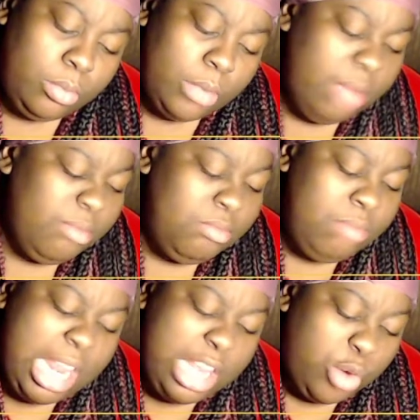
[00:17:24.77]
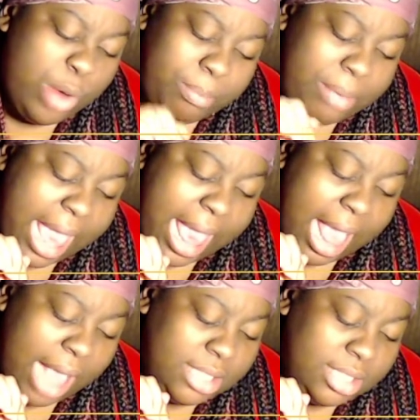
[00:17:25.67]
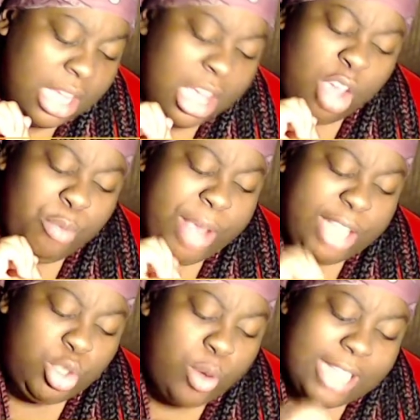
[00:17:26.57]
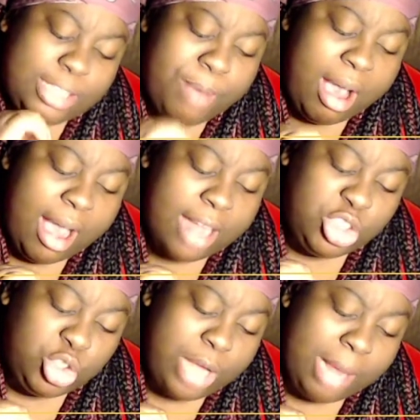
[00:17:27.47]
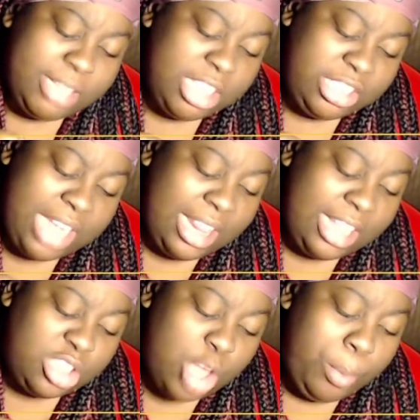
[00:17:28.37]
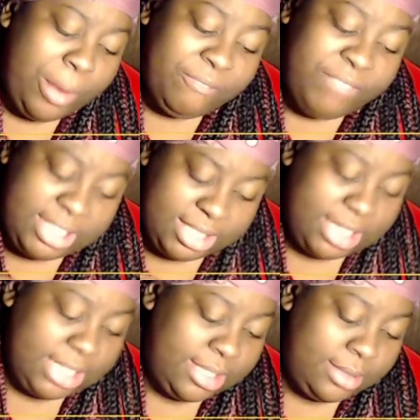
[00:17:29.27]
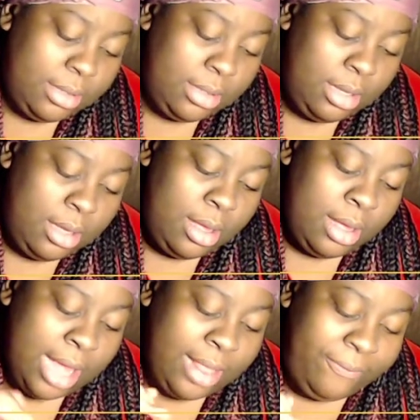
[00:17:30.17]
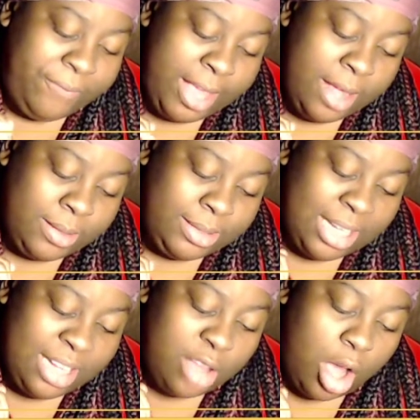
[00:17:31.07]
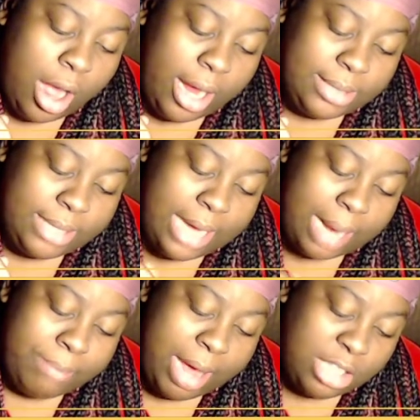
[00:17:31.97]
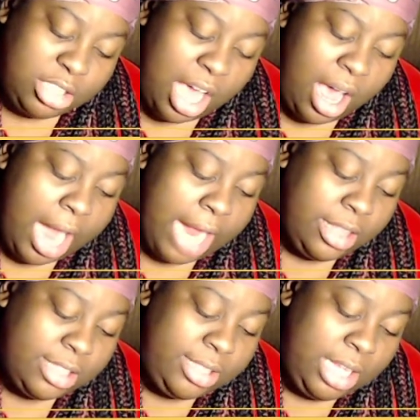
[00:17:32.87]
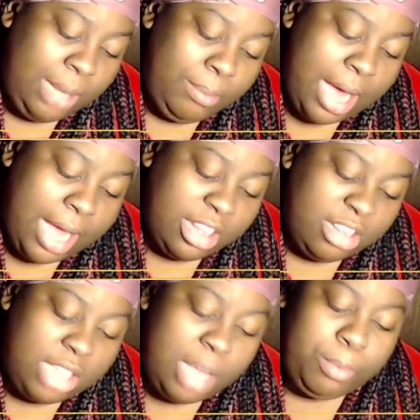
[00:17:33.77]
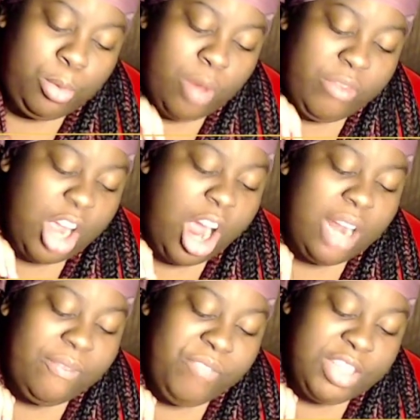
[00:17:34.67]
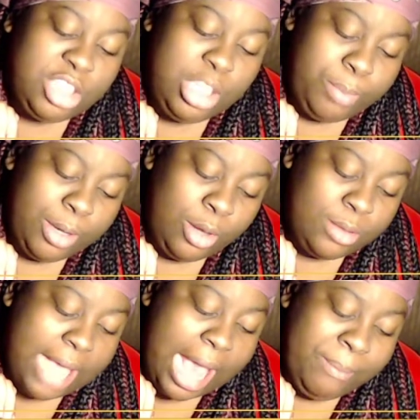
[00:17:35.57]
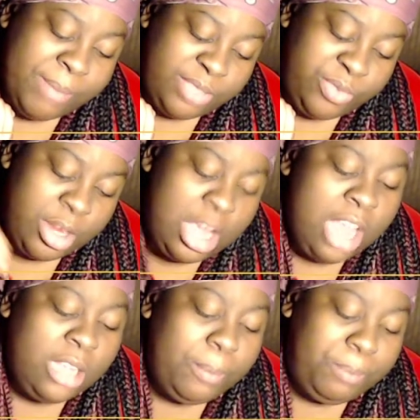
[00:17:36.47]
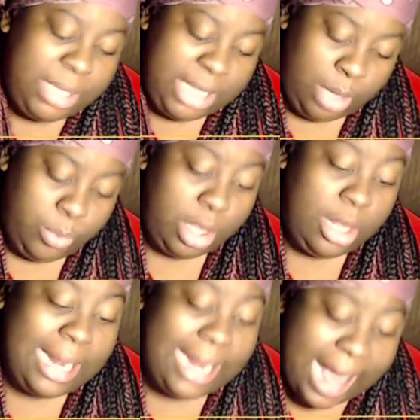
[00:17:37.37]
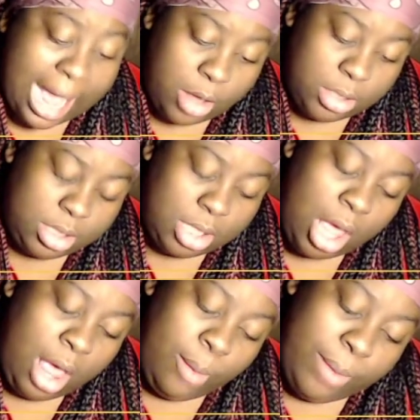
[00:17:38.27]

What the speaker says: meandering paths, picturesque ponds, streams, and gently sloping vistas. At the Fields, the architect had managed to hide the ceiling behind the deep blue of an artificially produced atmosphere complete with clouds. With